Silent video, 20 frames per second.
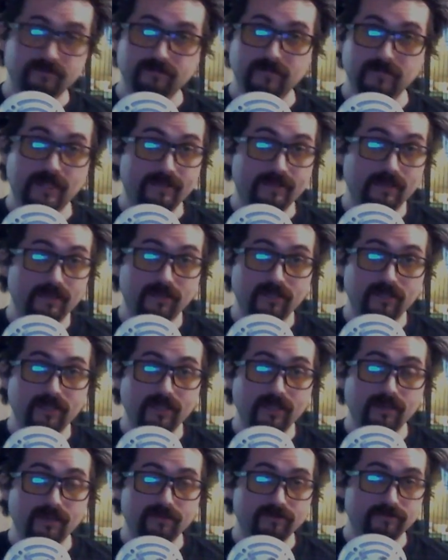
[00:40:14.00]
And there you
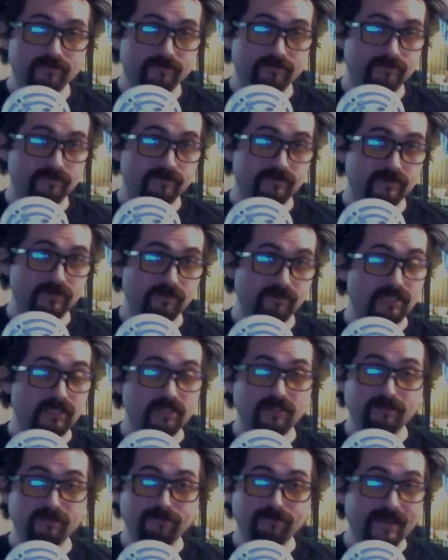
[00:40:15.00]
go. I mean, you
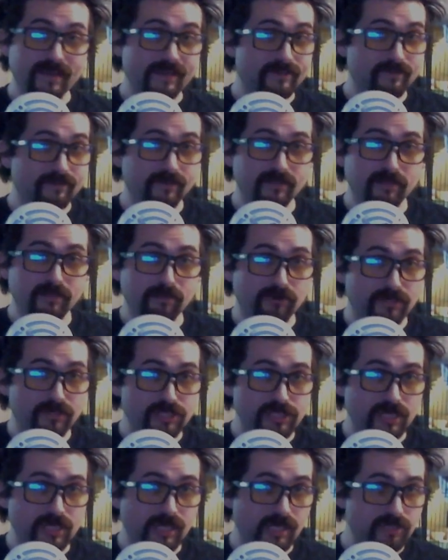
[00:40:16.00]
can factor in
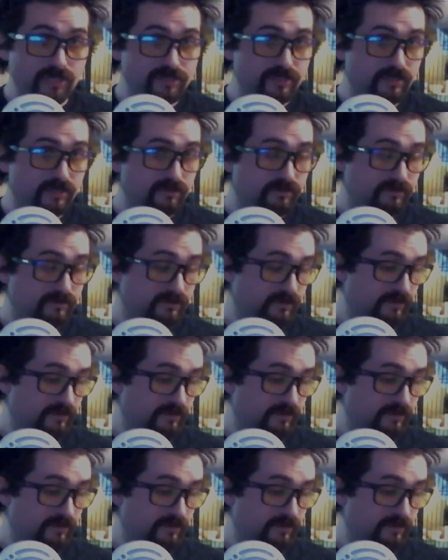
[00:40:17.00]
depreciation.